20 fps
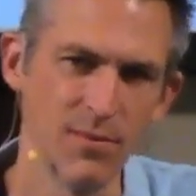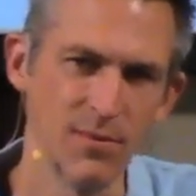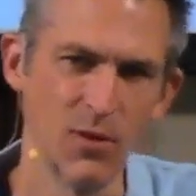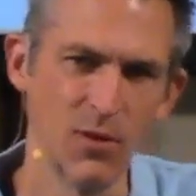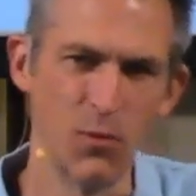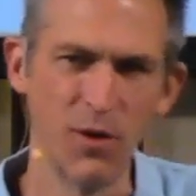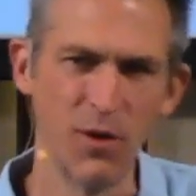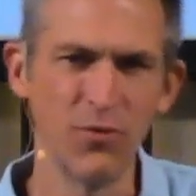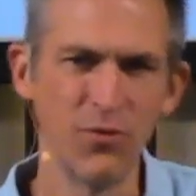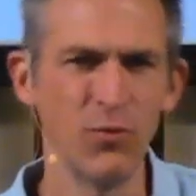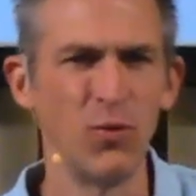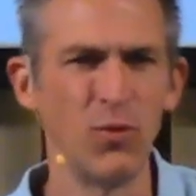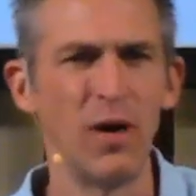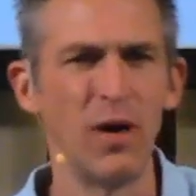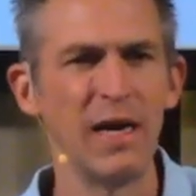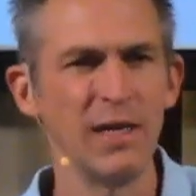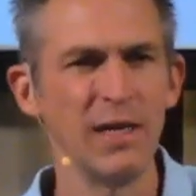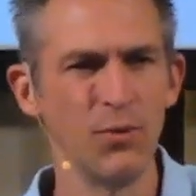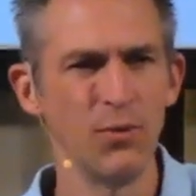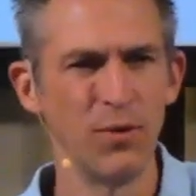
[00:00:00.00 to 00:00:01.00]
I wonder
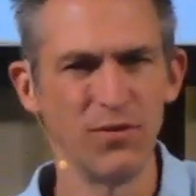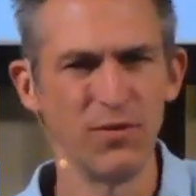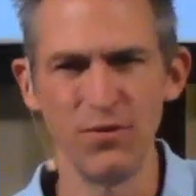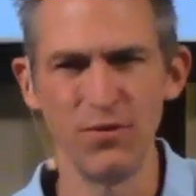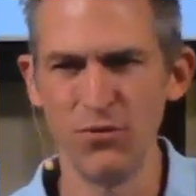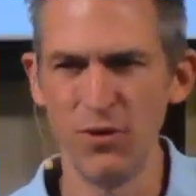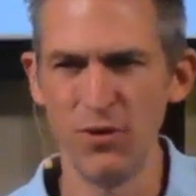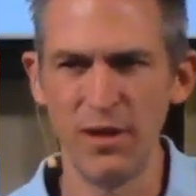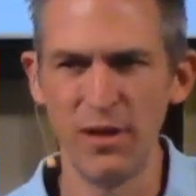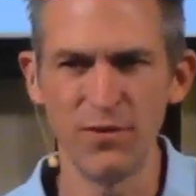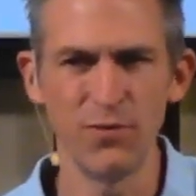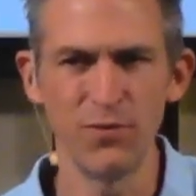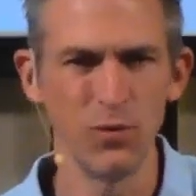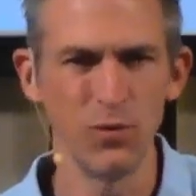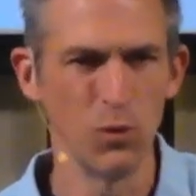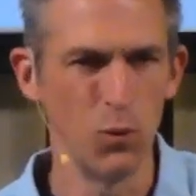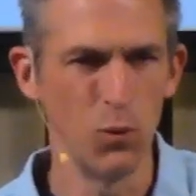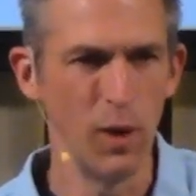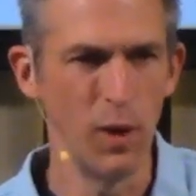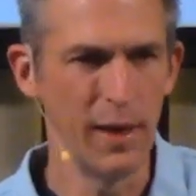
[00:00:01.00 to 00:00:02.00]
why he wasn't dressed for
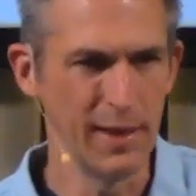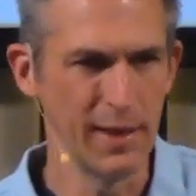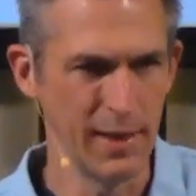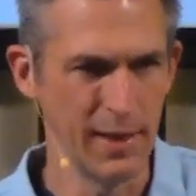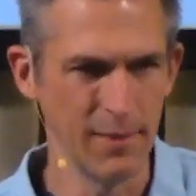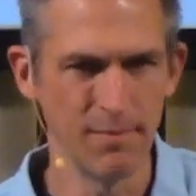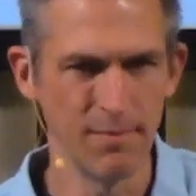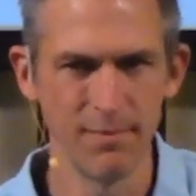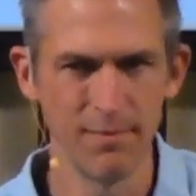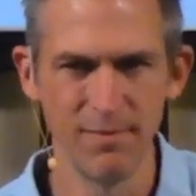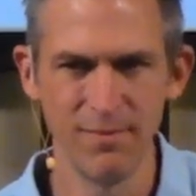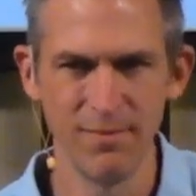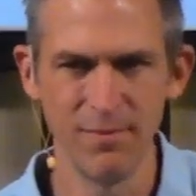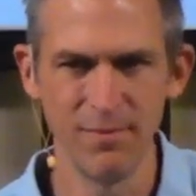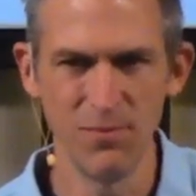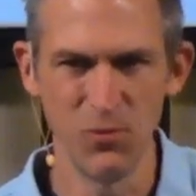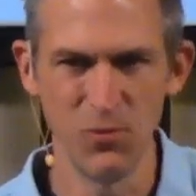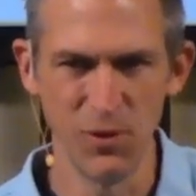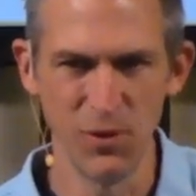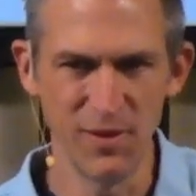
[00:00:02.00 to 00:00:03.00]
a wedding.
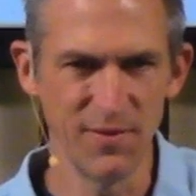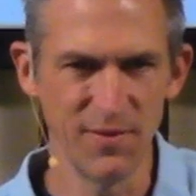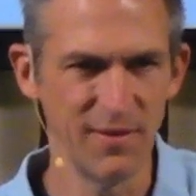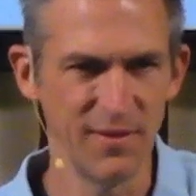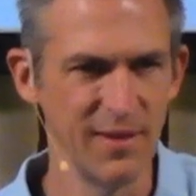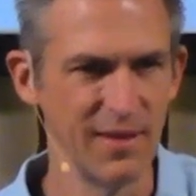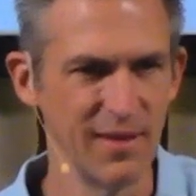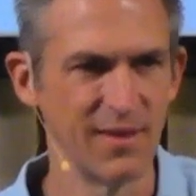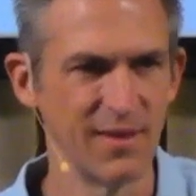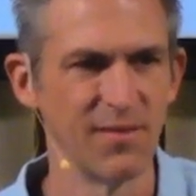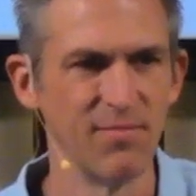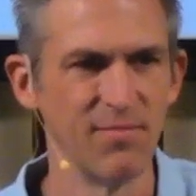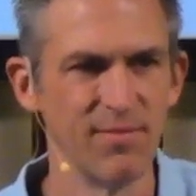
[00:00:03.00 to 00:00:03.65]
What do you think?